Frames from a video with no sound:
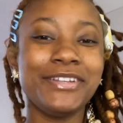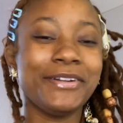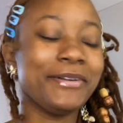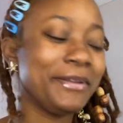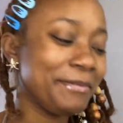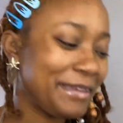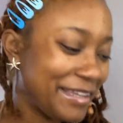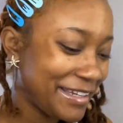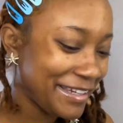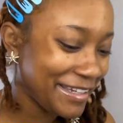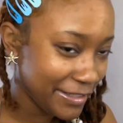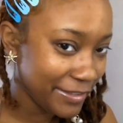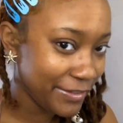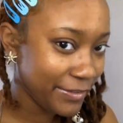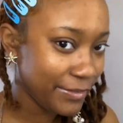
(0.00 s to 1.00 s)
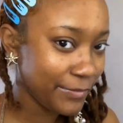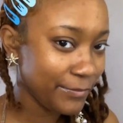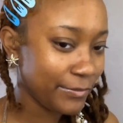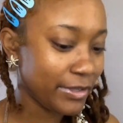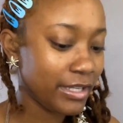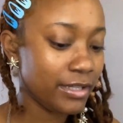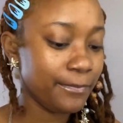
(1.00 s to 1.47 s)
know what I mean,
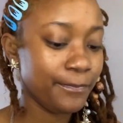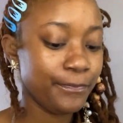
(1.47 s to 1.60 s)
right?